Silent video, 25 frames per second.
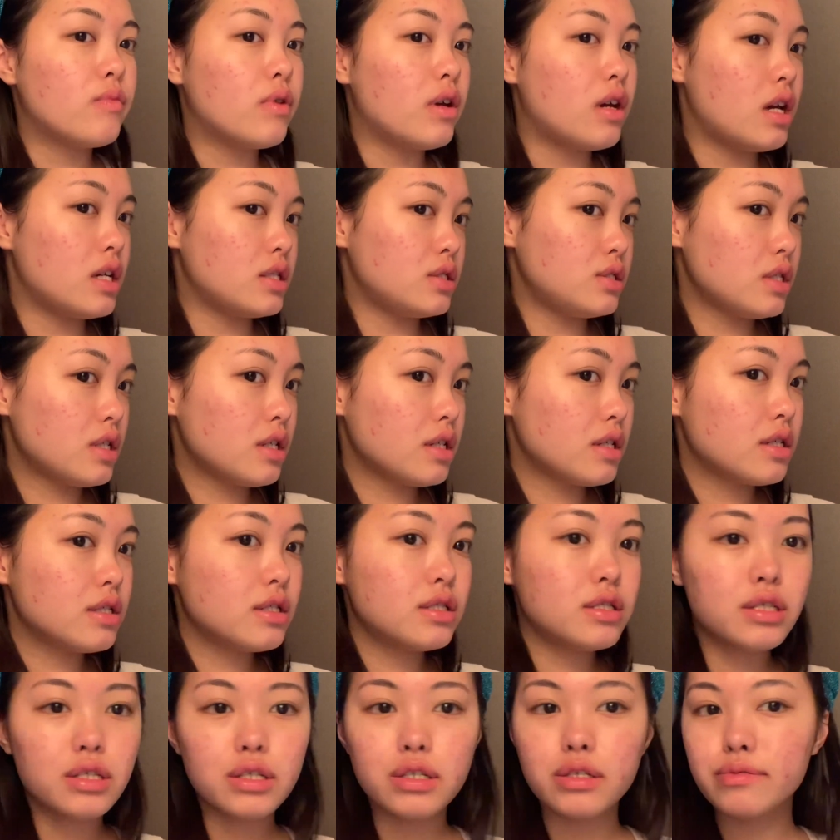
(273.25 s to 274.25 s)
As you guys can
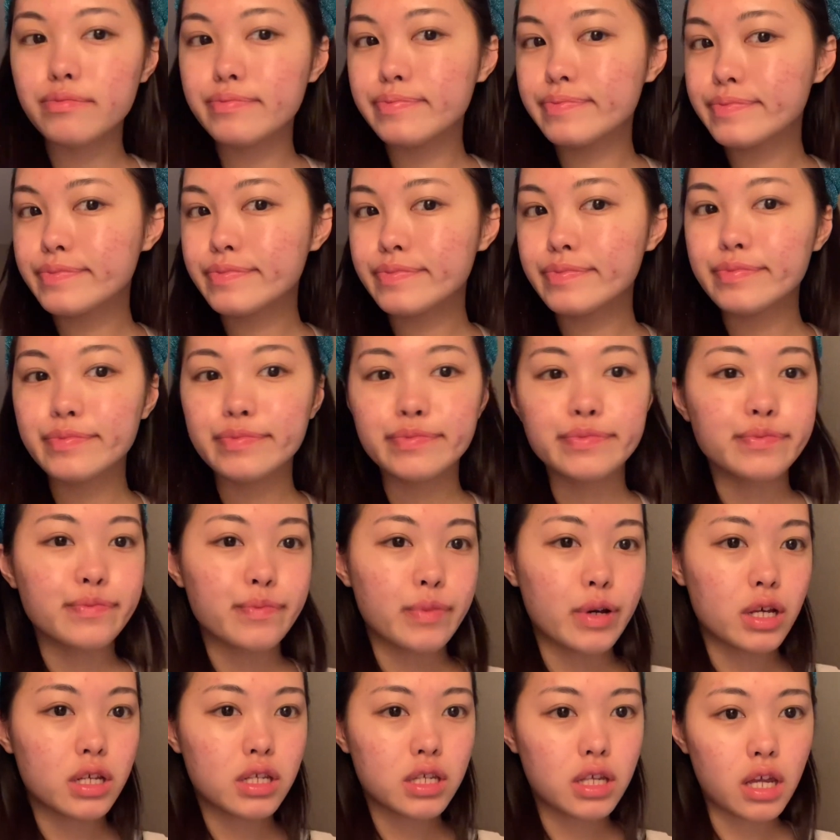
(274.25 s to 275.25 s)
see,
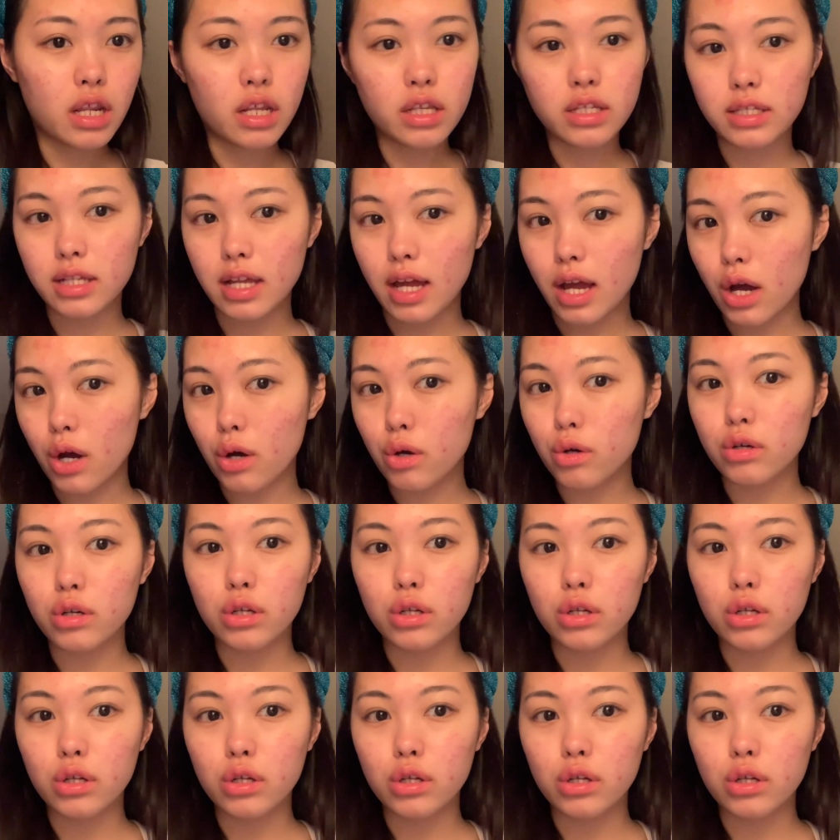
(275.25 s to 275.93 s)
my skin is now